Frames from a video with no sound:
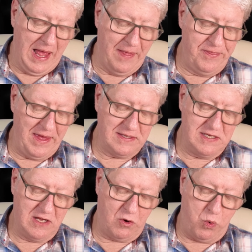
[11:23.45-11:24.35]
and that
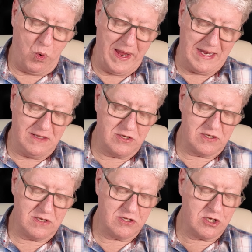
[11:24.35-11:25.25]

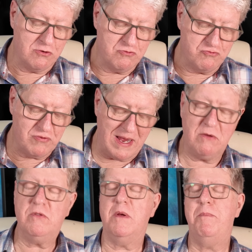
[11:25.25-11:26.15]
equates to
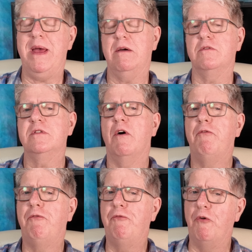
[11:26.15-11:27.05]
round about
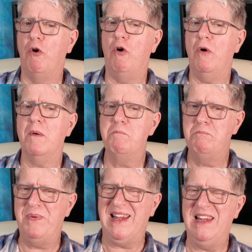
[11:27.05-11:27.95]
$4
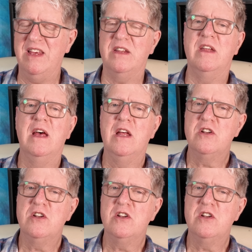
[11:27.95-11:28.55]
billion